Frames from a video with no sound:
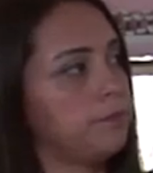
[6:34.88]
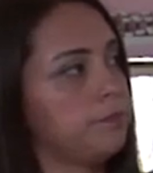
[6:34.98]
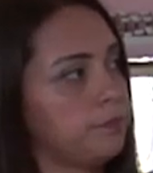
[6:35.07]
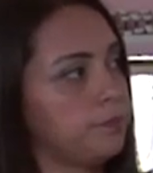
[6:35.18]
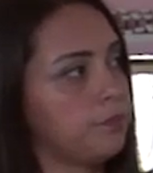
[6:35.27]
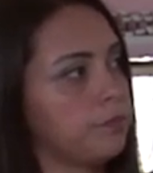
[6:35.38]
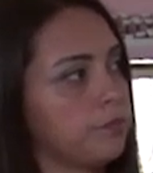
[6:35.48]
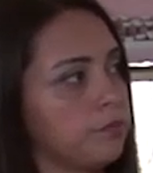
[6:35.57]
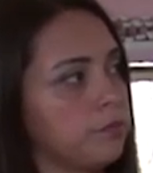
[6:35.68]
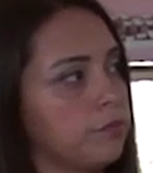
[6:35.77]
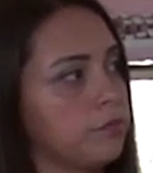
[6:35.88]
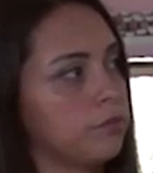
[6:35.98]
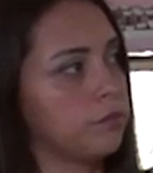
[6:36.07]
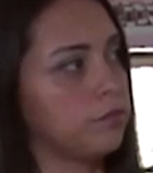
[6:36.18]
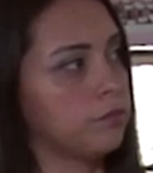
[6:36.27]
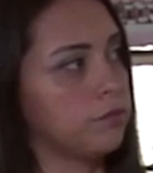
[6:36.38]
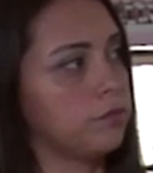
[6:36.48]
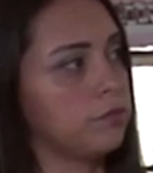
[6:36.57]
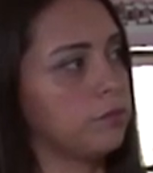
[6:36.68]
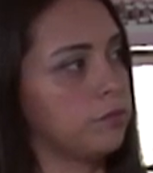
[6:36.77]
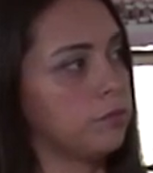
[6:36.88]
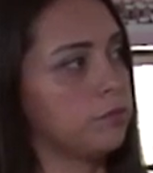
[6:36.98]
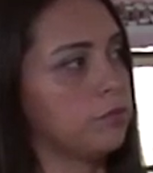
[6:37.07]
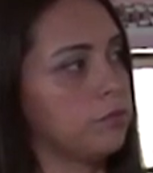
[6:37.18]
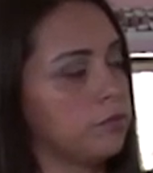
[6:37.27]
(not speaking)